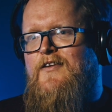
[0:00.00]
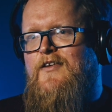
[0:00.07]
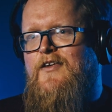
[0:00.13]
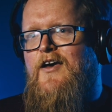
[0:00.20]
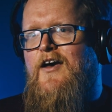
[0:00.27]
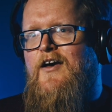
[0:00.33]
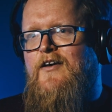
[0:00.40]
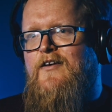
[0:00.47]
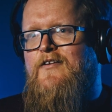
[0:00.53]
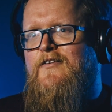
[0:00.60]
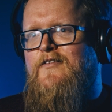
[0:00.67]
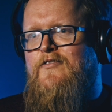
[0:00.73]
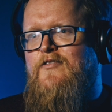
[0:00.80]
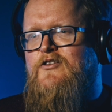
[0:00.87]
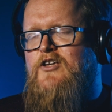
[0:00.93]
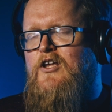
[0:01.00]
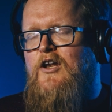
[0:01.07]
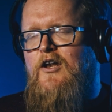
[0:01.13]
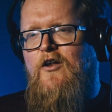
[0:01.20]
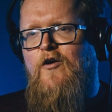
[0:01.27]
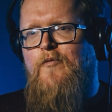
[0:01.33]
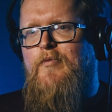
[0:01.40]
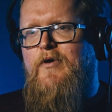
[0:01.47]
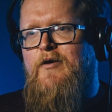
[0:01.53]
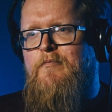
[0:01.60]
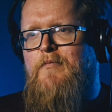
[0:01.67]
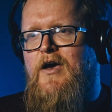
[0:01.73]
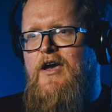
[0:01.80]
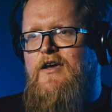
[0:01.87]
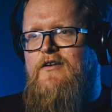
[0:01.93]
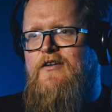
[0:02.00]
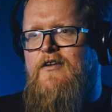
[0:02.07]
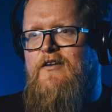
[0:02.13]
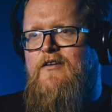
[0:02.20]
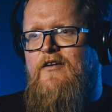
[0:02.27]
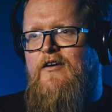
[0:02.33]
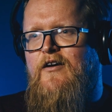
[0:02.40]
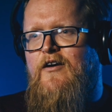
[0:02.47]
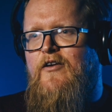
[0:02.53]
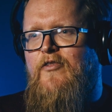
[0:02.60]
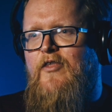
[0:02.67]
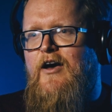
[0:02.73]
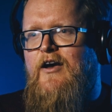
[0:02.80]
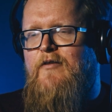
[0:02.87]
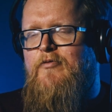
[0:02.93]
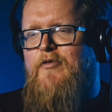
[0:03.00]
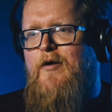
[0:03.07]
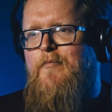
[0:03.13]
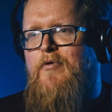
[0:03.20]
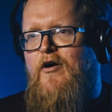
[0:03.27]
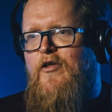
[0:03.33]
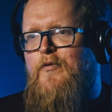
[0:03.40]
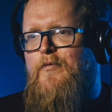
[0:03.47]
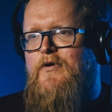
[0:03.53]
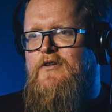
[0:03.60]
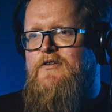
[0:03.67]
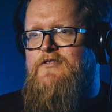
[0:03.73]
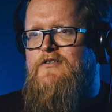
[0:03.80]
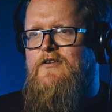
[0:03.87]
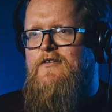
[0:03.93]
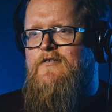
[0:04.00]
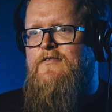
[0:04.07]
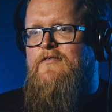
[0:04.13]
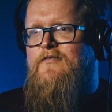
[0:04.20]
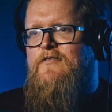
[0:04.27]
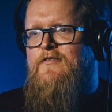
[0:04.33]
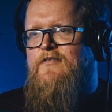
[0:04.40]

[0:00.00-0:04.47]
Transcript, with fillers: So, yeah, there's a lot being made in that part of the world, isn't there?